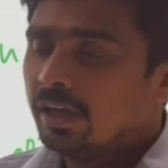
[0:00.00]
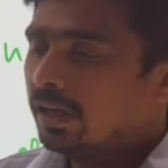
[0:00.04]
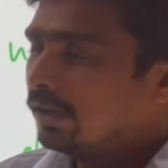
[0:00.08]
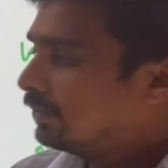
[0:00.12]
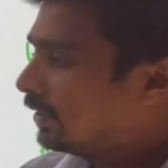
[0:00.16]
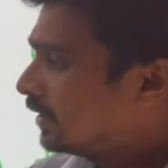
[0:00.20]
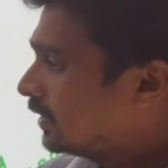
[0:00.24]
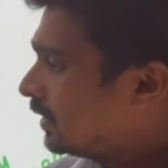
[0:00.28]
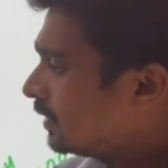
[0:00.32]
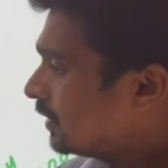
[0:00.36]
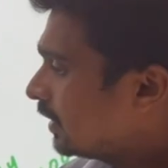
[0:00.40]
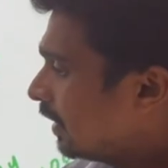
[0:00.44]

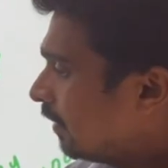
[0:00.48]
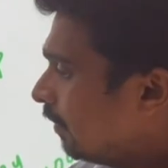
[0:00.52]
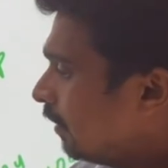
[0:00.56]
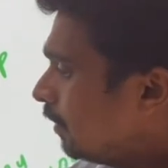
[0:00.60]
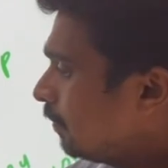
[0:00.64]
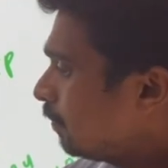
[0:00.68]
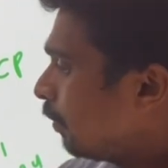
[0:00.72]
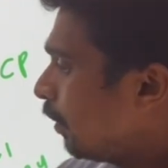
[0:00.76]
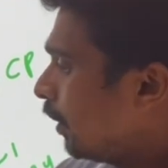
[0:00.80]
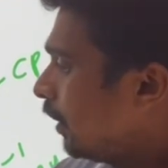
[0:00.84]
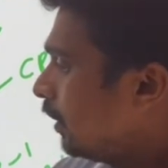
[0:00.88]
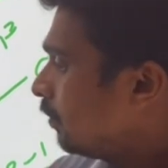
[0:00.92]
If this is
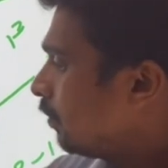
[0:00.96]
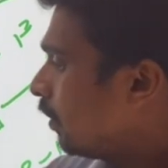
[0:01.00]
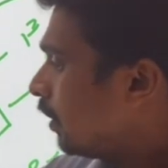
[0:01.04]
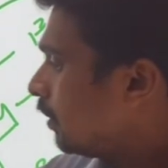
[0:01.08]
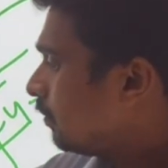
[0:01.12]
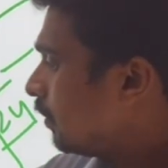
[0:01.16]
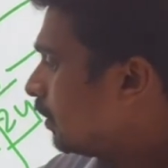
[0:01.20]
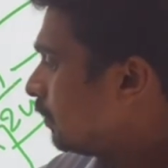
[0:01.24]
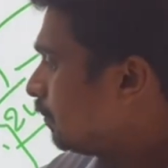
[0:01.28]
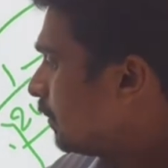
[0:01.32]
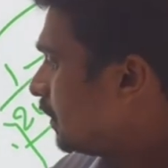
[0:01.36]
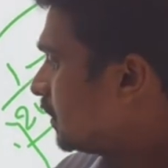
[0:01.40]

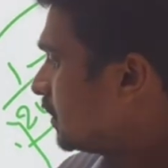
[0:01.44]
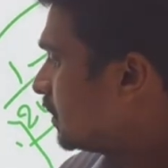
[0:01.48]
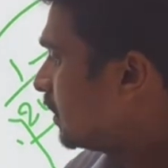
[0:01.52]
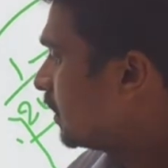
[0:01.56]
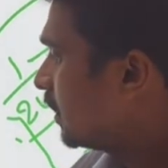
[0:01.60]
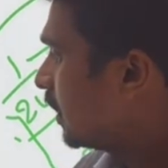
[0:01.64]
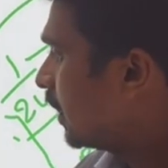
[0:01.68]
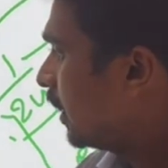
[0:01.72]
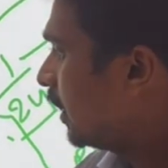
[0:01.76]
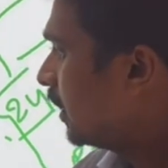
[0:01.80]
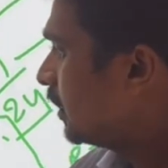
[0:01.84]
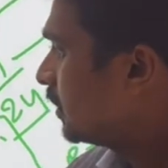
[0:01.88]
11.11
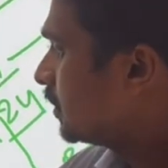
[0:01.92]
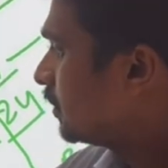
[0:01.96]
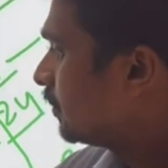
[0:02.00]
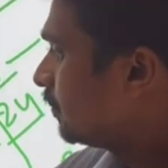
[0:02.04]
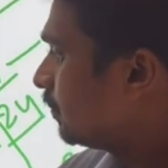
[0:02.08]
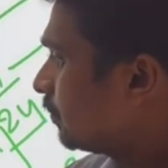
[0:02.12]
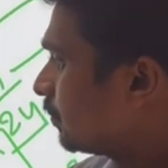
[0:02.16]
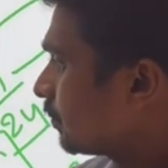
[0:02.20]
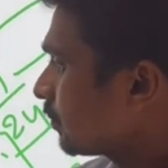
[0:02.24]
percentage,